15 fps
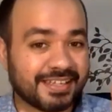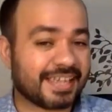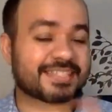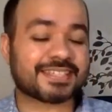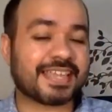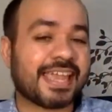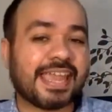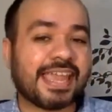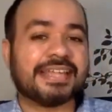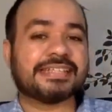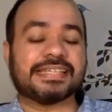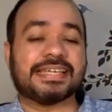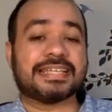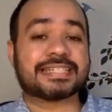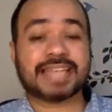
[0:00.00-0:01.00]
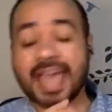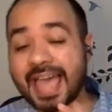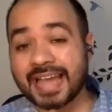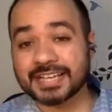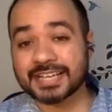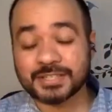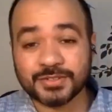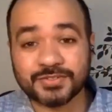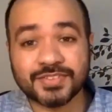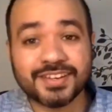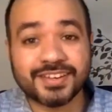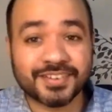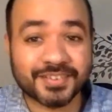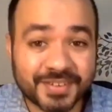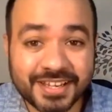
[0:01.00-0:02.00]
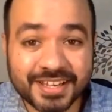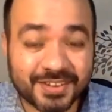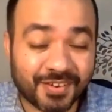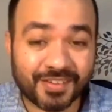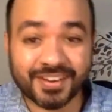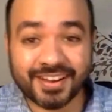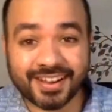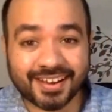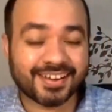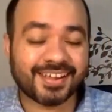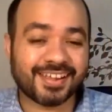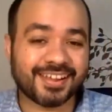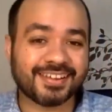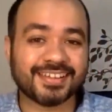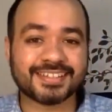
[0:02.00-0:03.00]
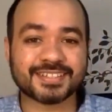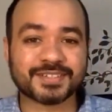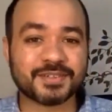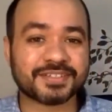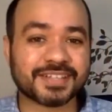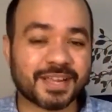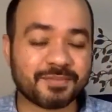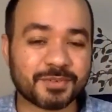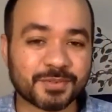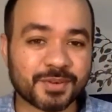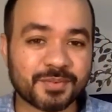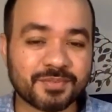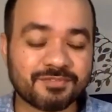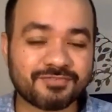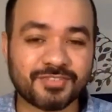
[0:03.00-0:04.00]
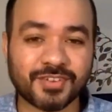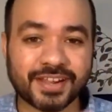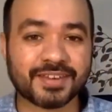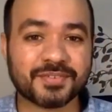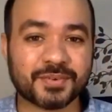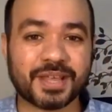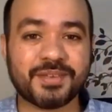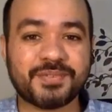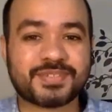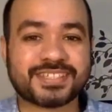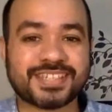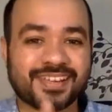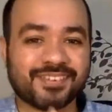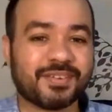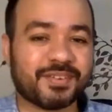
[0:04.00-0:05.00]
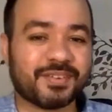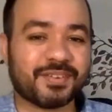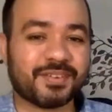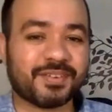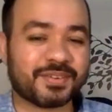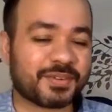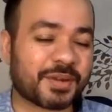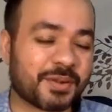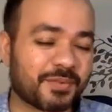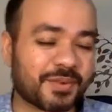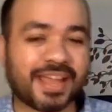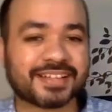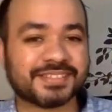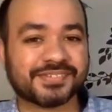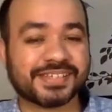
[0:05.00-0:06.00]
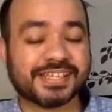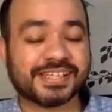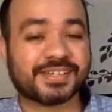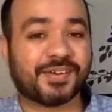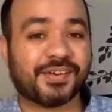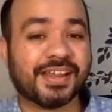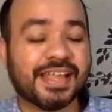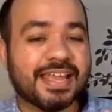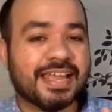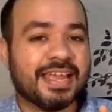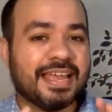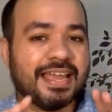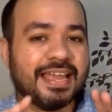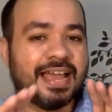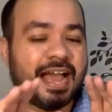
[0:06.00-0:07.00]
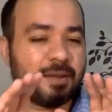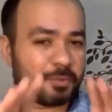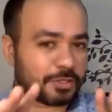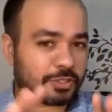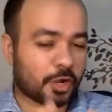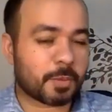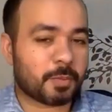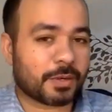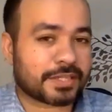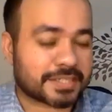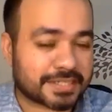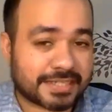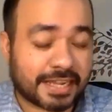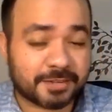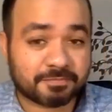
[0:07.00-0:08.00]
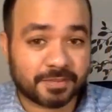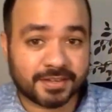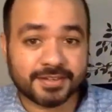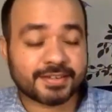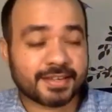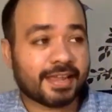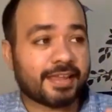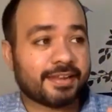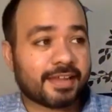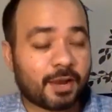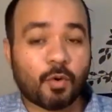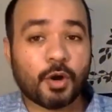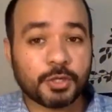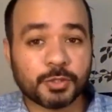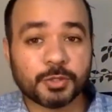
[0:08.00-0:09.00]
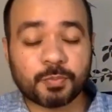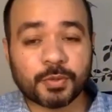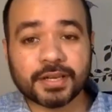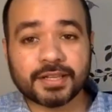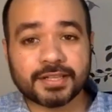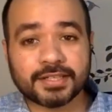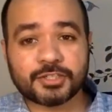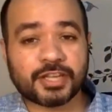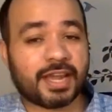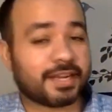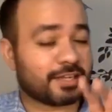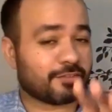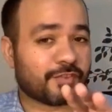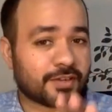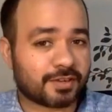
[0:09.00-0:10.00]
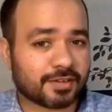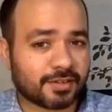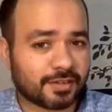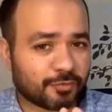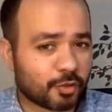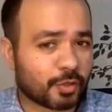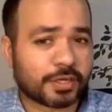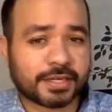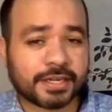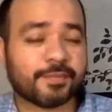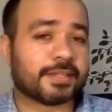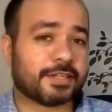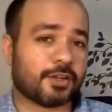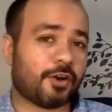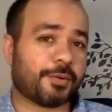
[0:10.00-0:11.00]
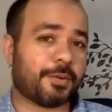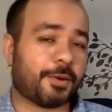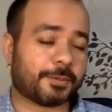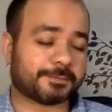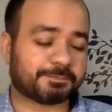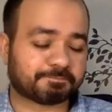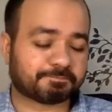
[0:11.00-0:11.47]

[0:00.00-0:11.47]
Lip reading: Yes, 8 is active recall, and it's a good time to forget what I'm saying when you talk about active recall. I'm going to talk about a statement, and I want you to put it in the chat if you agree with it or not.